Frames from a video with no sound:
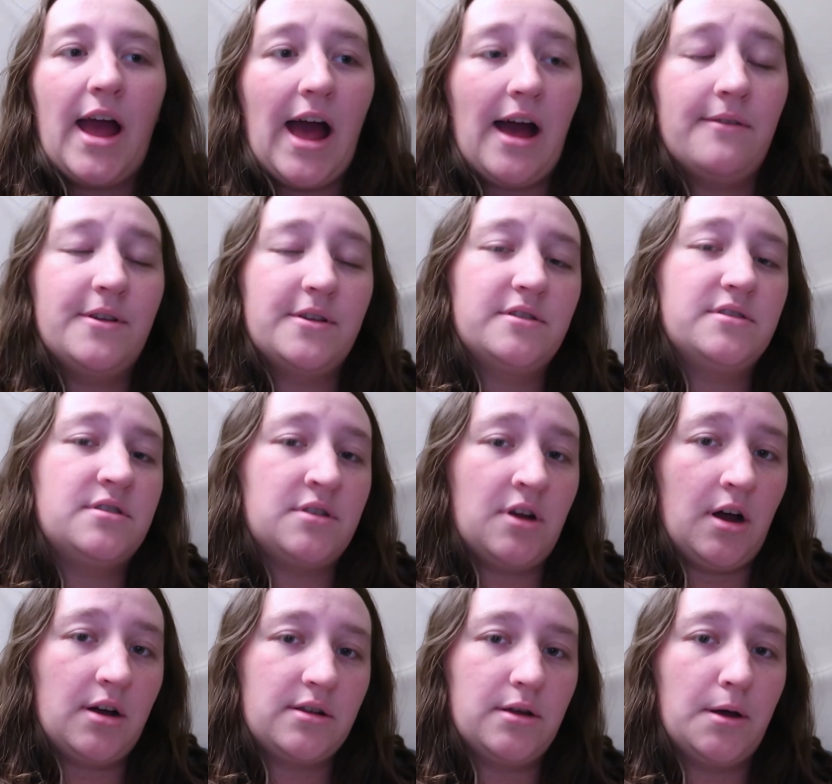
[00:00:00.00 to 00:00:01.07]
Have it
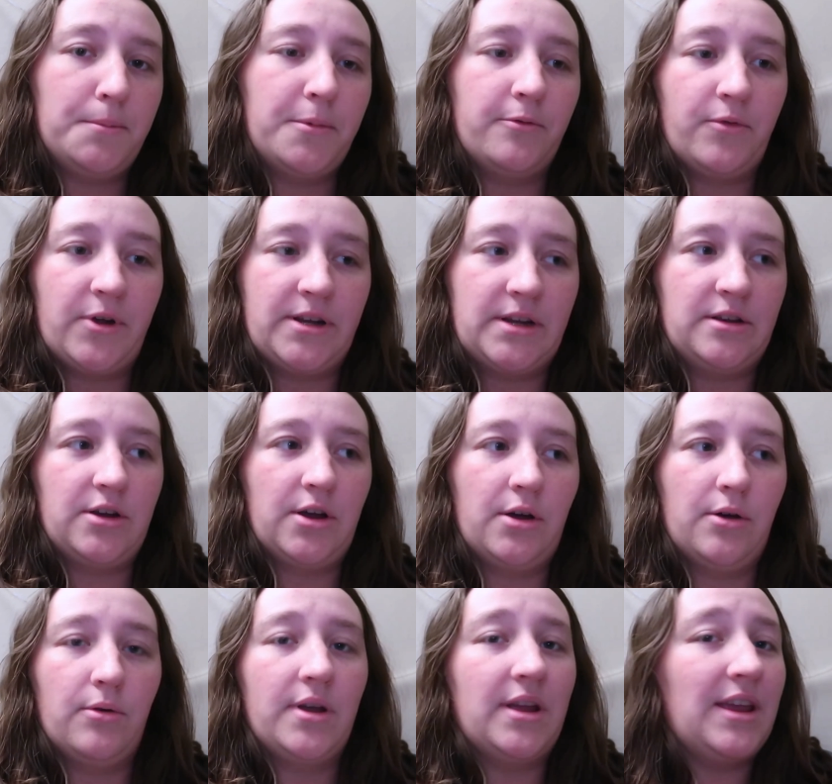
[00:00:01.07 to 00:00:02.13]
stocked up and ready to
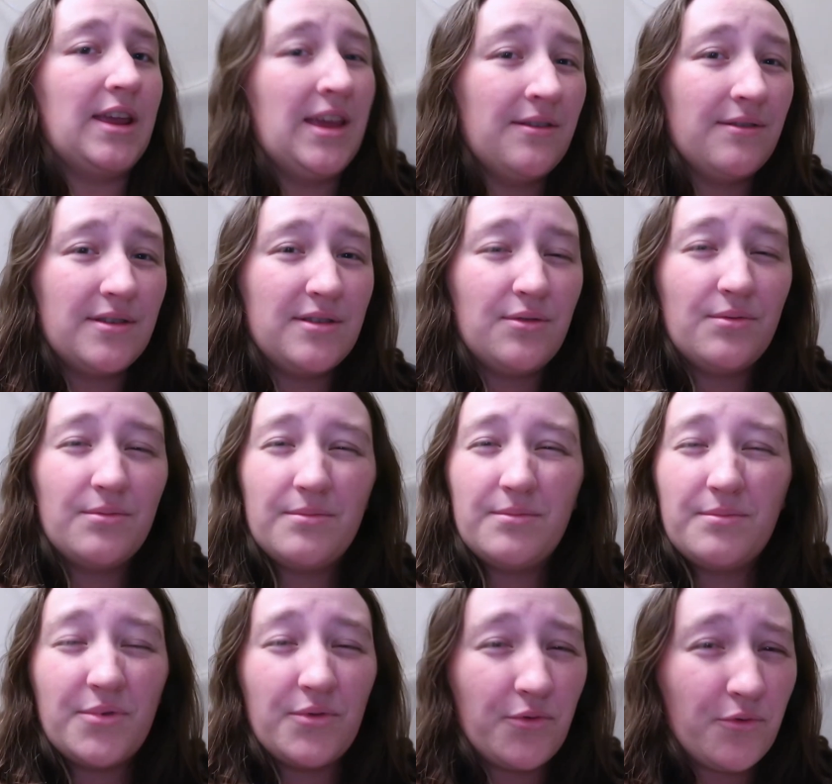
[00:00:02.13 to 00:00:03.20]
go even
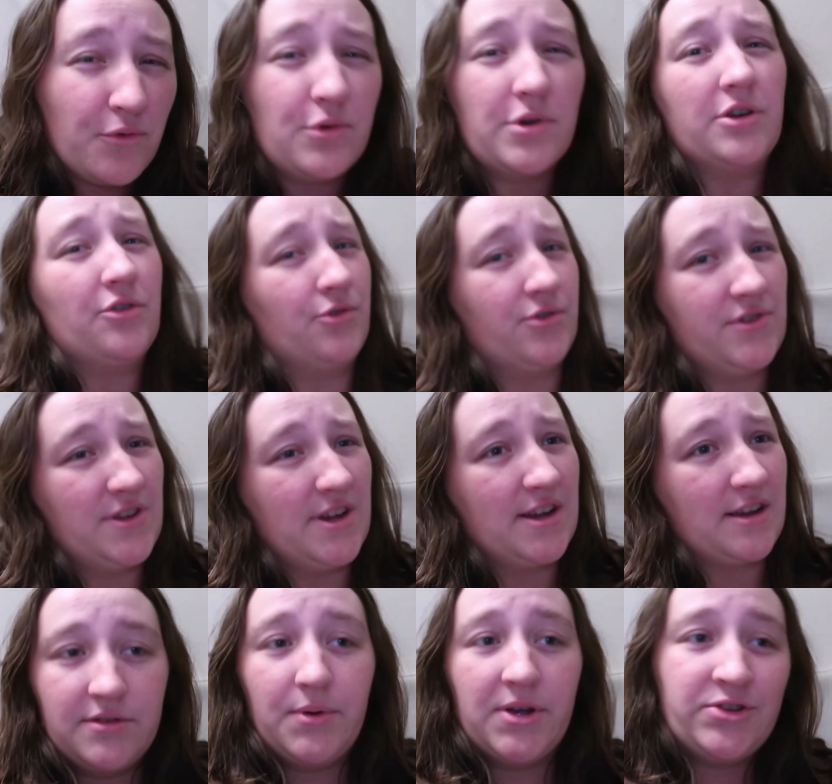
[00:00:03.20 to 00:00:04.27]
before you're sick,
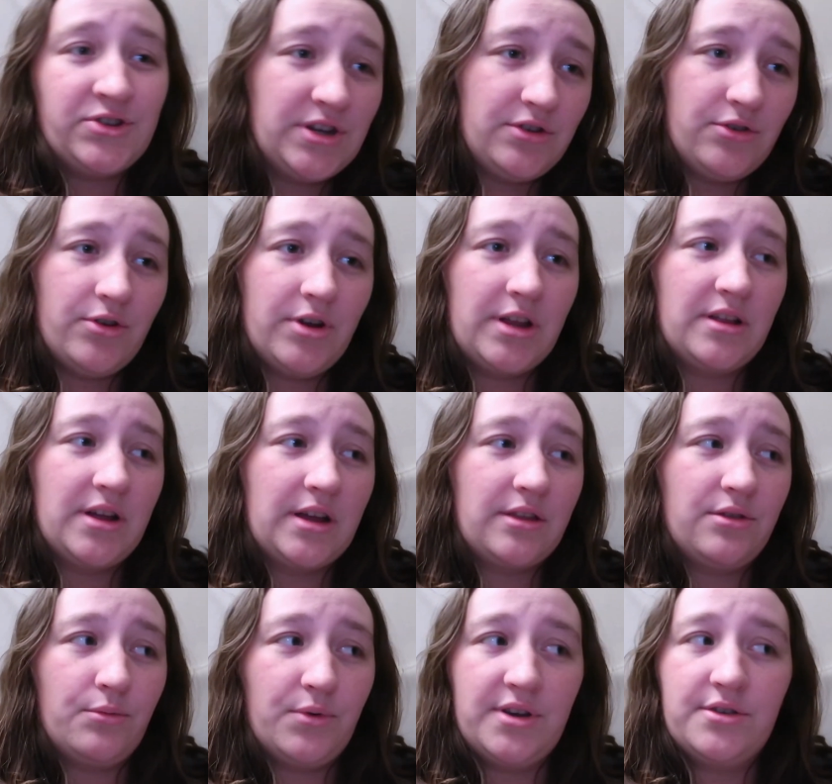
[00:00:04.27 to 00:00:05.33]
especially during like
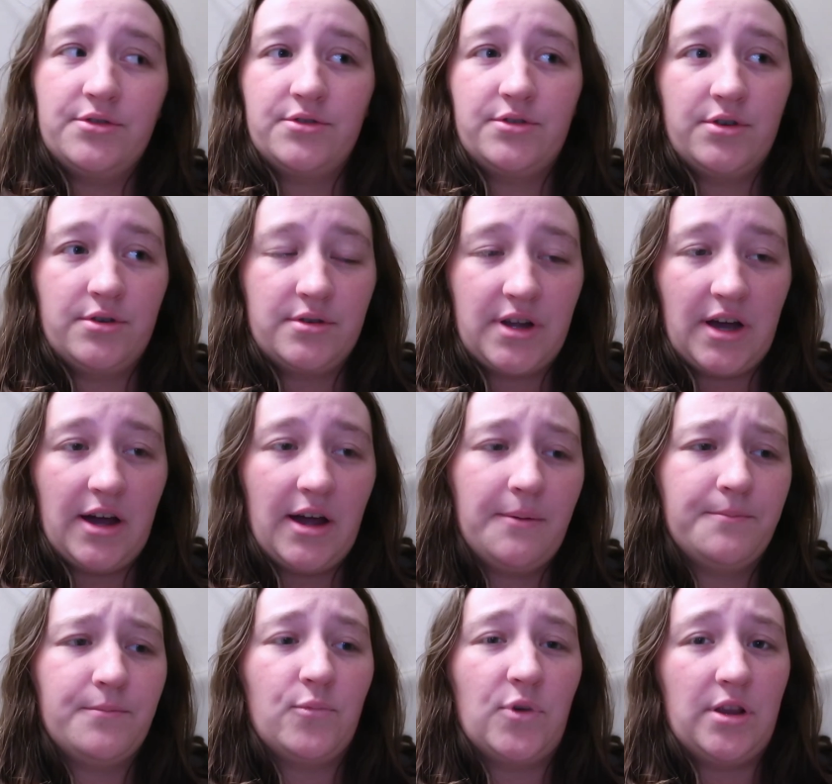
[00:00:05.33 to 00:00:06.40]
the winter
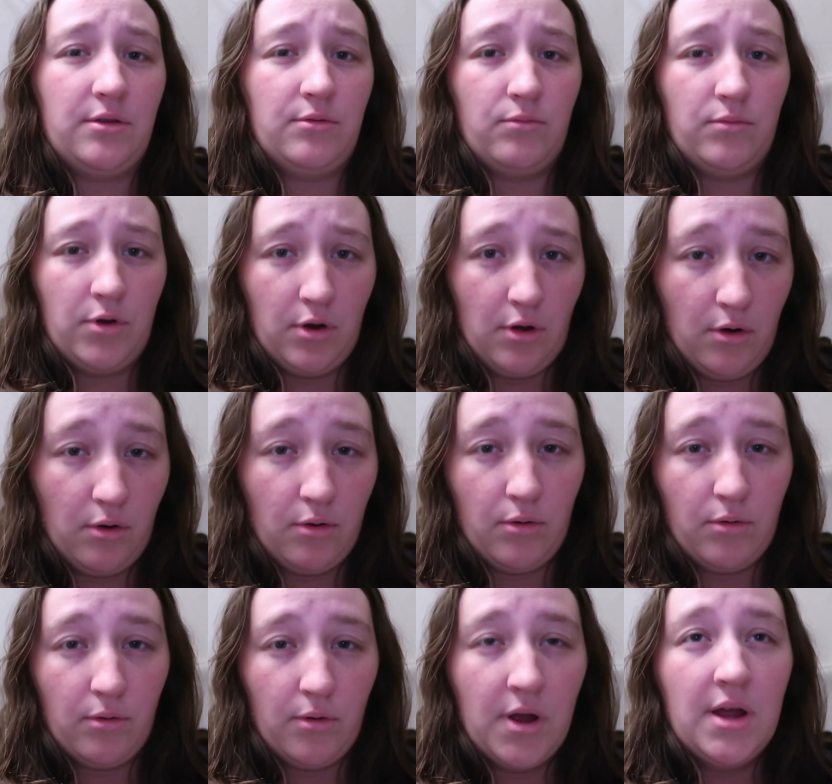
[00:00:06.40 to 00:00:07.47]
time when you
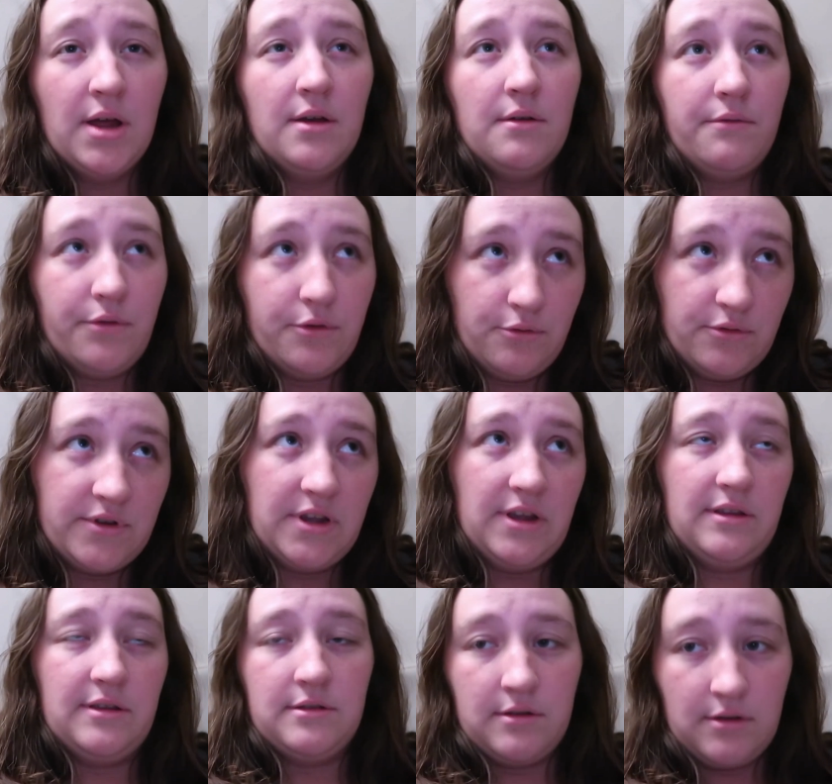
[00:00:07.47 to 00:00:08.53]
know flu
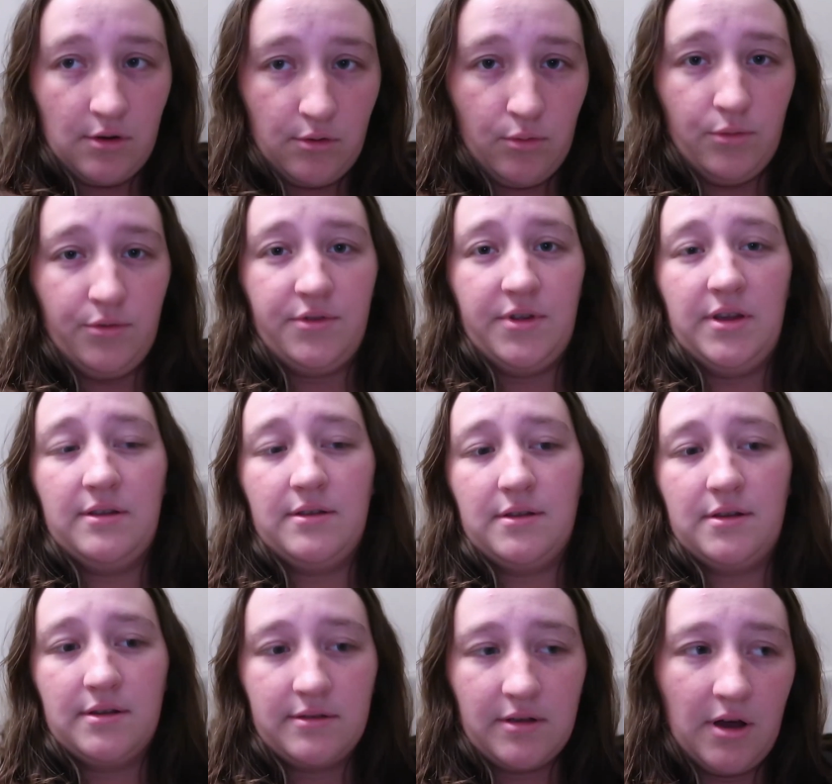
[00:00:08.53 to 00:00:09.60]
season and cold
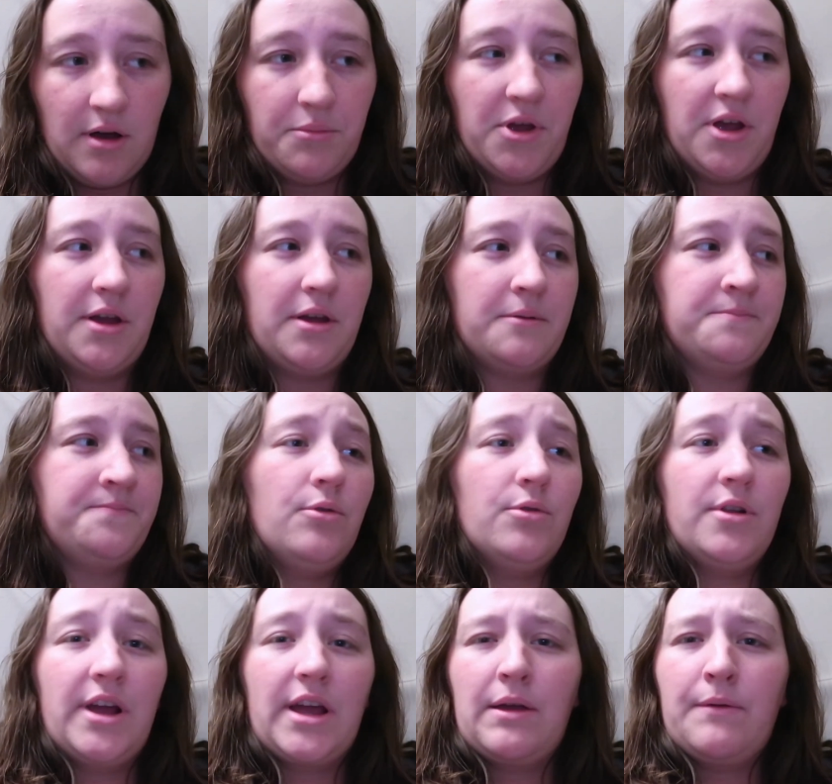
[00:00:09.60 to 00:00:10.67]
season is coming, or
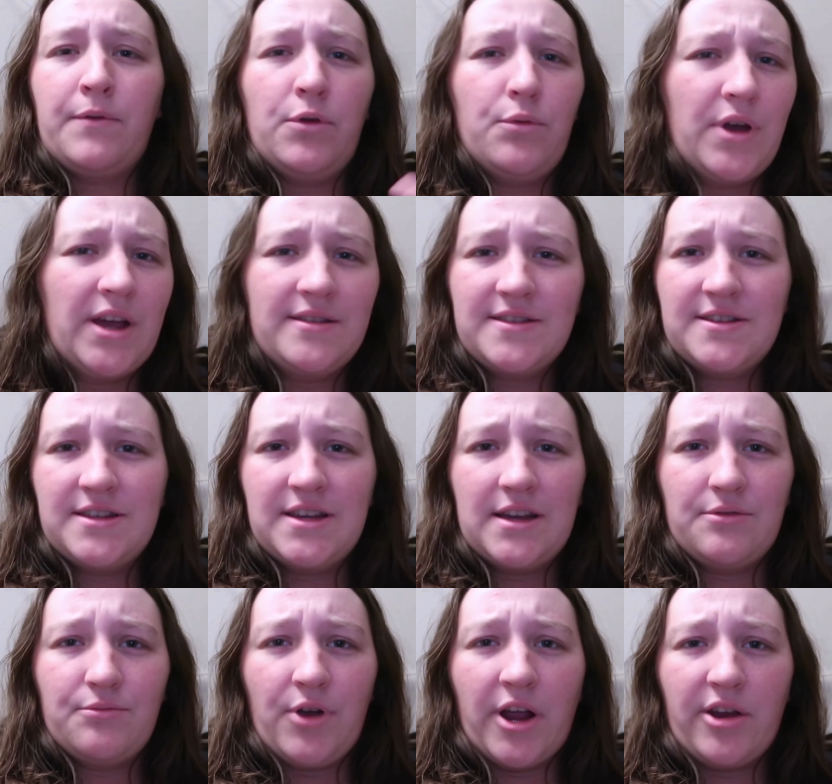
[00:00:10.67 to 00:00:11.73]
like if you get
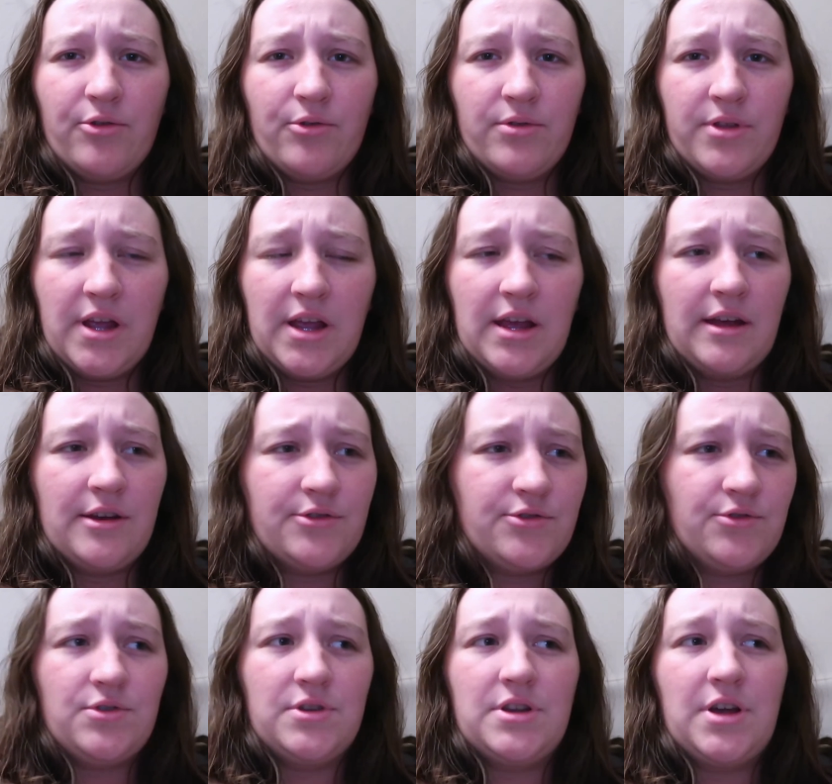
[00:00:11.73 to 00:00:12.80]
sick regularly at a
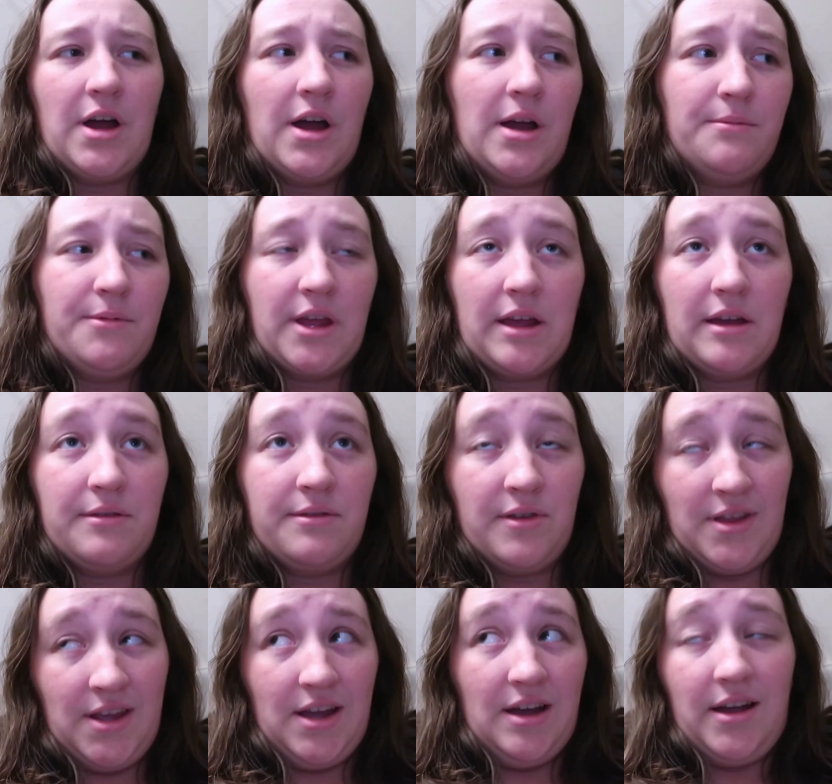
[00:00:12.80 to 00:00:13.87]
certain time, like I feel
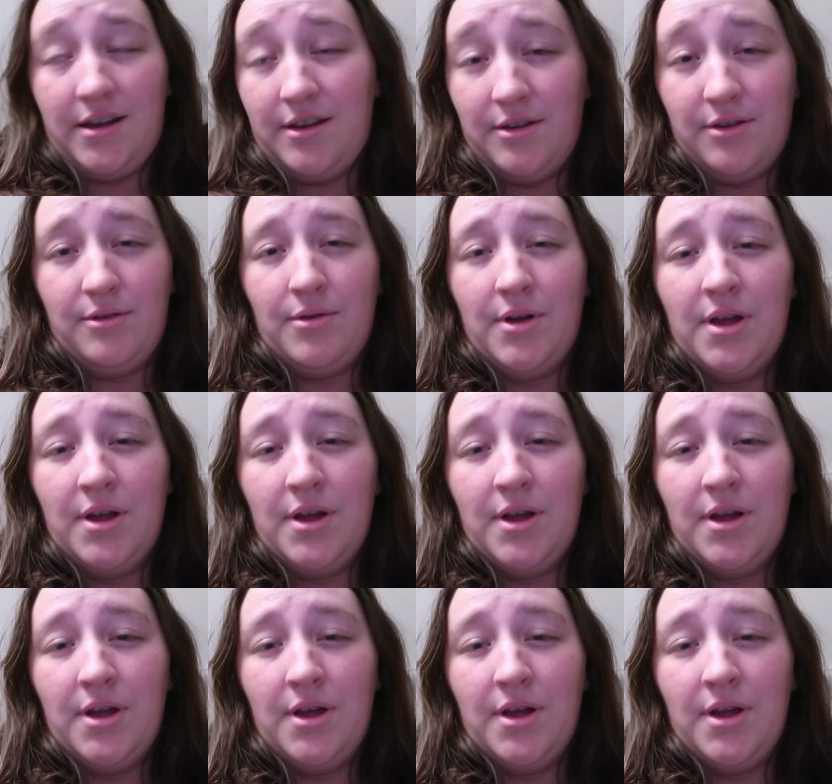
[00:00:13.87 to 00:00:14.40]
like I do,